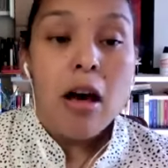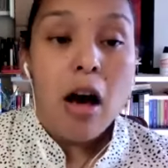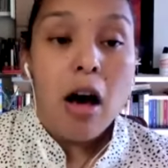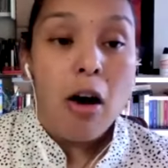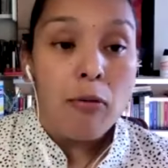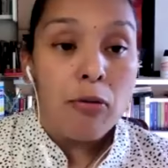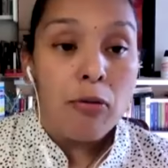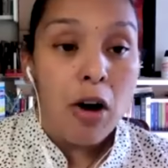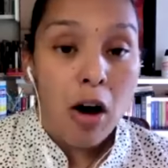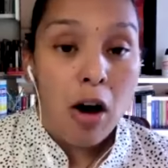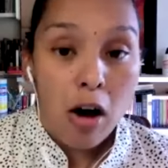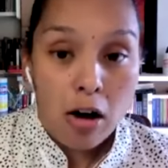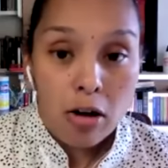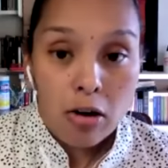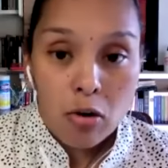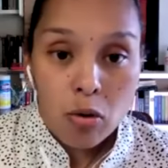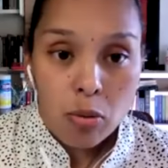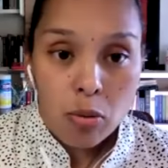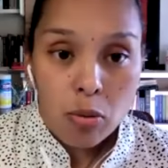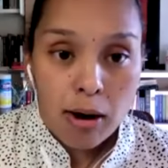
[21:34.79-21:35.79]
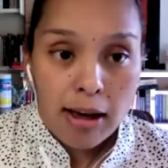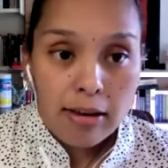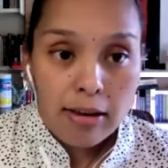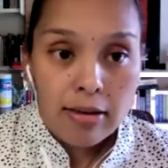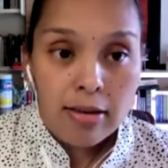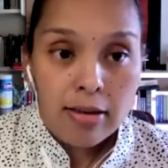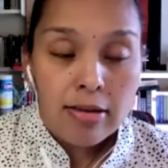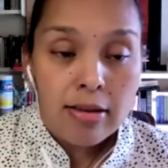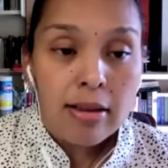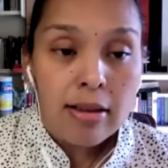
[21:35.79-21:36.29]
of
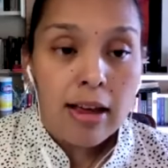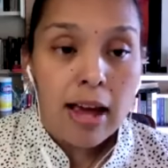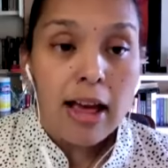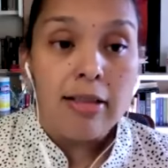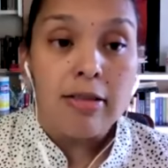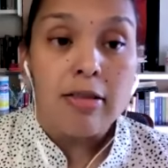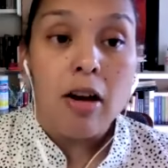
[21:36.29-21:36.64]
conquest and